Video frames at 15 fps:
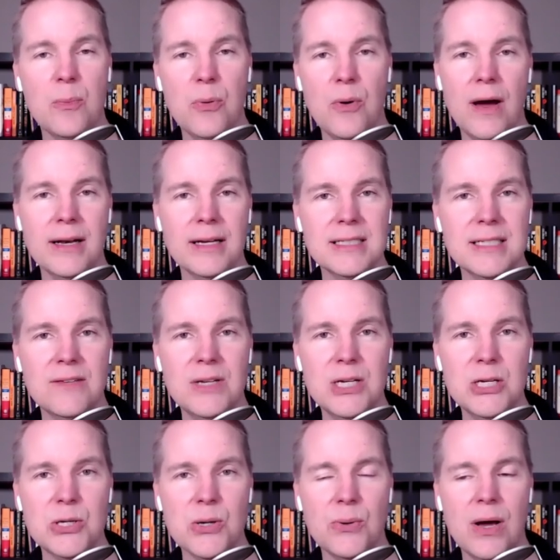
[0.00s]

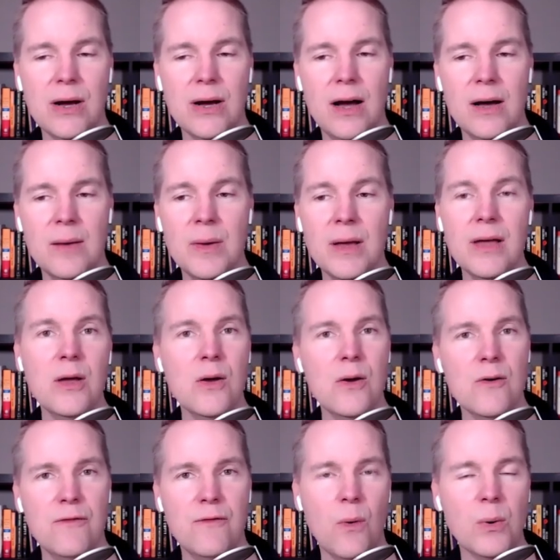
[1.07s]

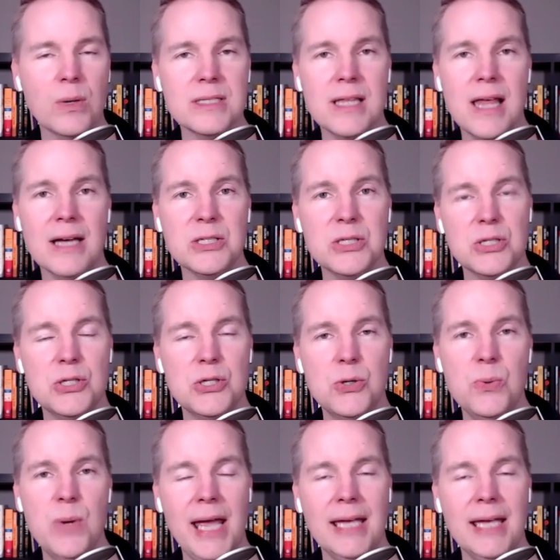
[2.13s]

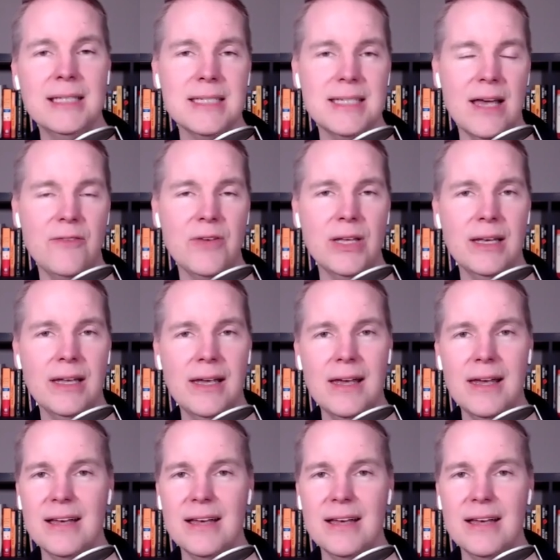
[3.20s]
theproductivityshow.com/287.